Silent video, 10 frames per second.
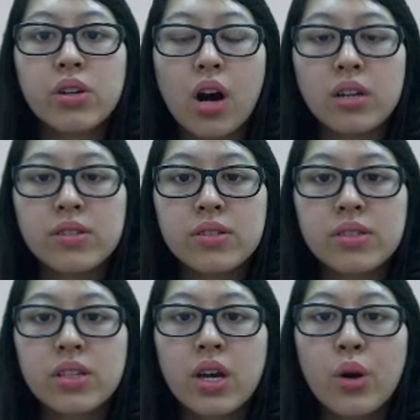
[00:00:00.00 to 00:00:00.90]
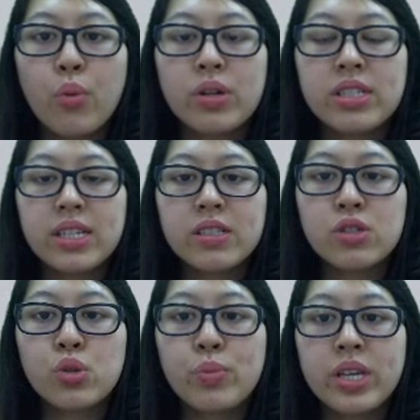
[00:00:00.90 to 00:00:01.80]
costs, which is
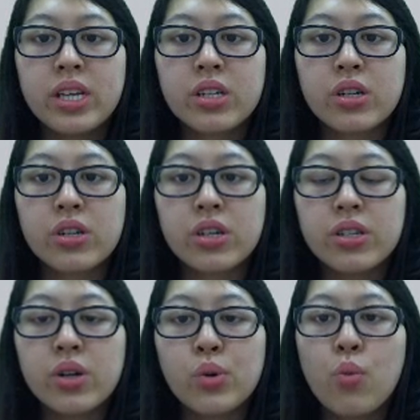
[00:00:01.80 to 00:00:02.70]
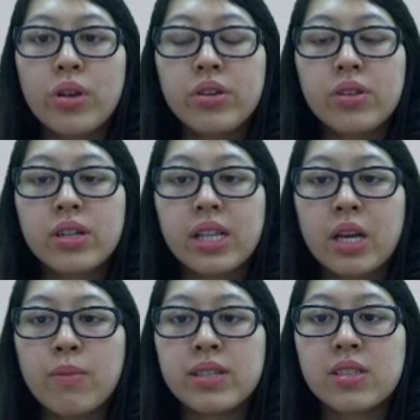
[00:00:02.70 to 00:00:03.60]
to be incurred whether the
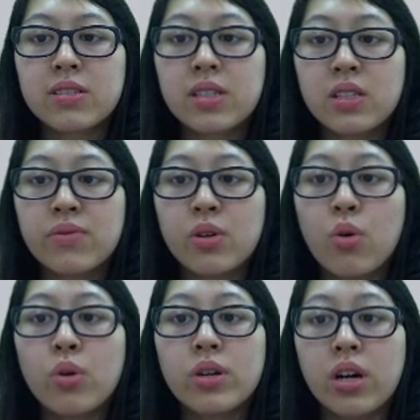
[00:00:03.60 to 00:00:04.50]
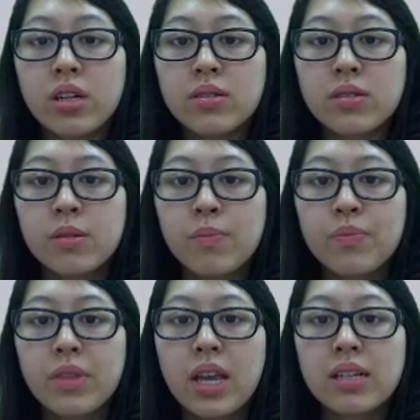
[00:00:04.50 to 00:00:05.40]
claim is successful or not,
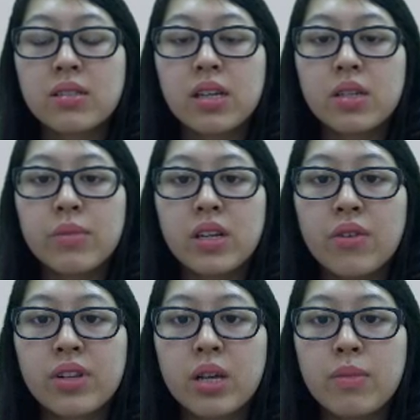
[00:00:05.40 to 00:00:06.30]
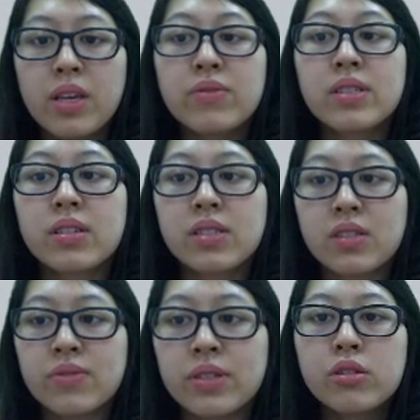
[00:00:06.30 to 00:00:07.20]
and settlement of claim if
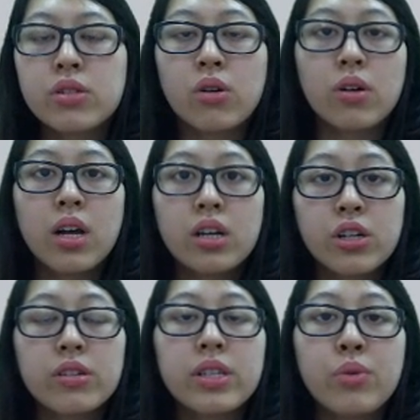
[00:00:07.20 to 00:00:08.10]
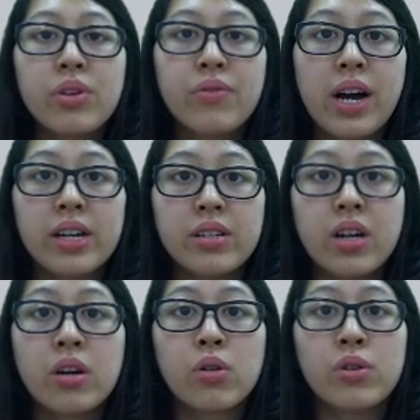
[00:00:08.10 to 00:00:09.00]
successful. So currently we've hired
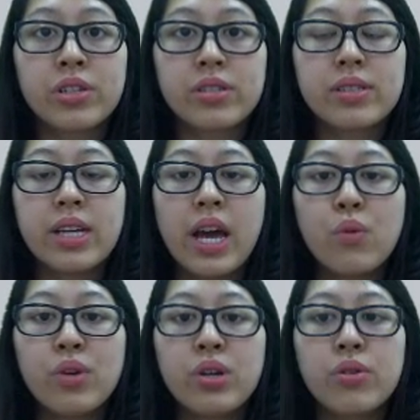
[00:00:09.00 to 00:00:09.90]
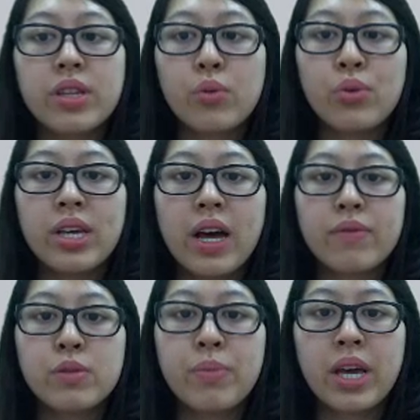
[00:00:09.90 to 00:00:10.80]
our lawyers and we know that we
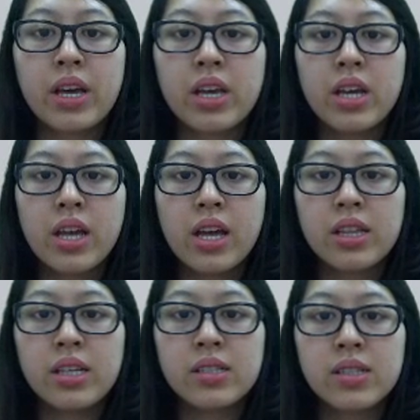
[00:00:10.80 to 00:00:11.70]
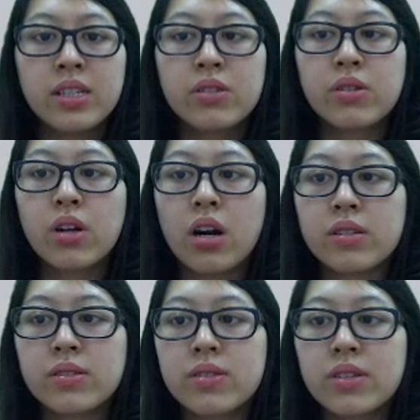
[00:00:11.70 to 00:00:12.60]
have to pay these legal
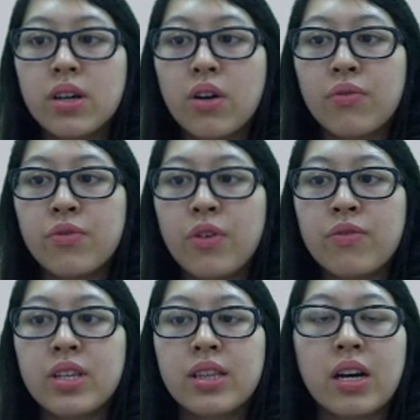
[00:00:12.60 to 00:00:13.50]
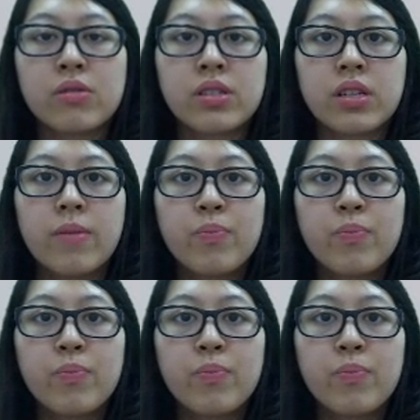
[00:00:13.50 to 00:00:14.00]
costs of $50,000.